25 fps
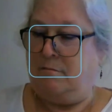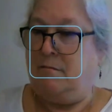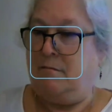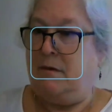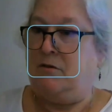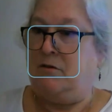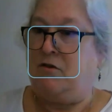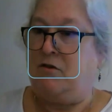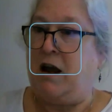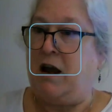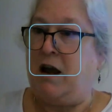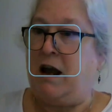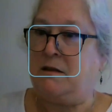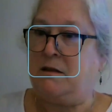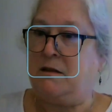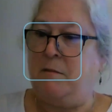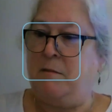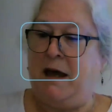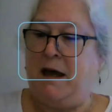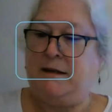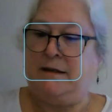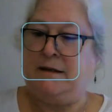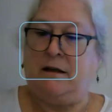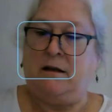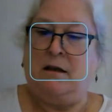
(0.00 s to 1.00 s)
tracks a
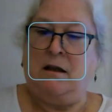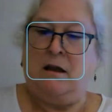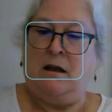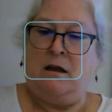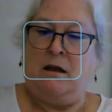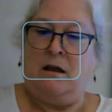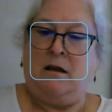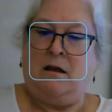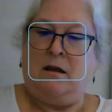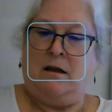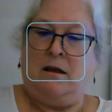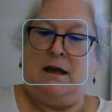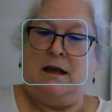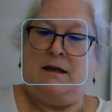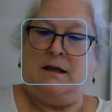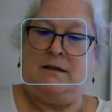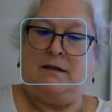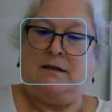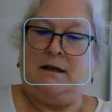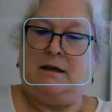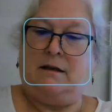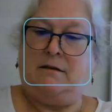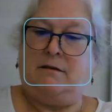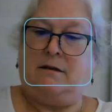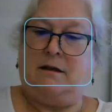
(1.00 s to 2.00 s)
magnet. Does
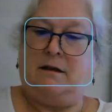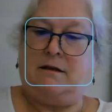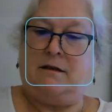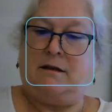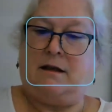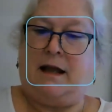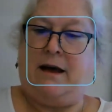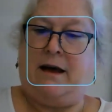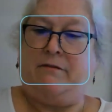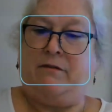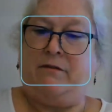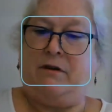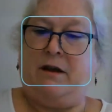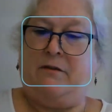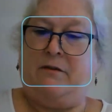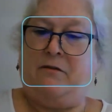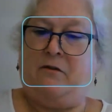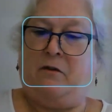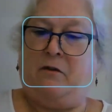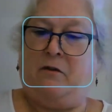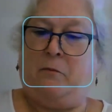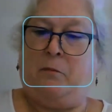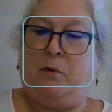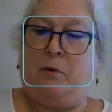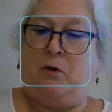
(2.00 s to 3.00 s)
it have enough of
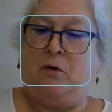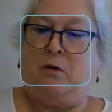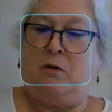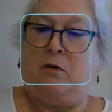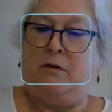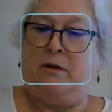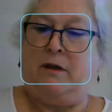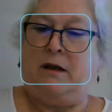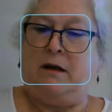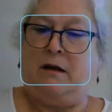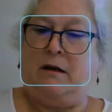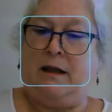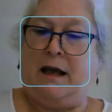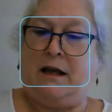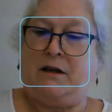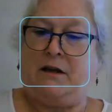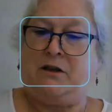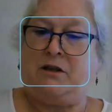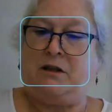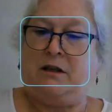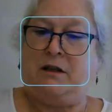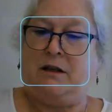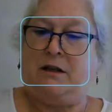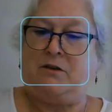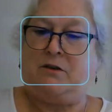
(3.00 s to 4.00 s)
a pull that it'll
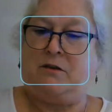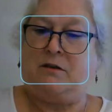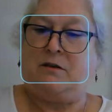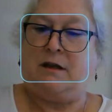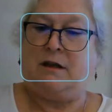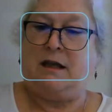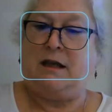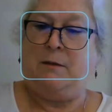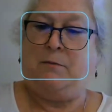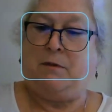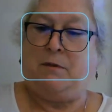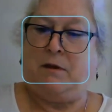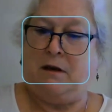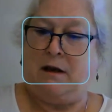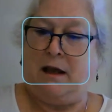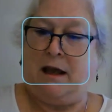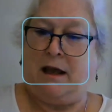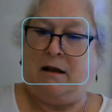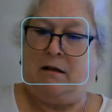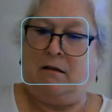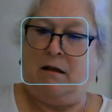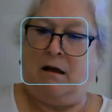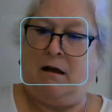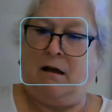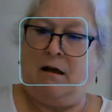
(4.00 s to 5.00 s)
actually keep the
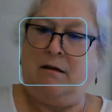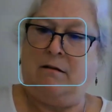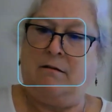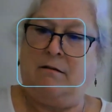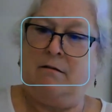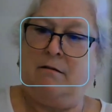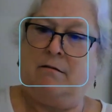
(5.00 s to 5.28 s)
nail on it?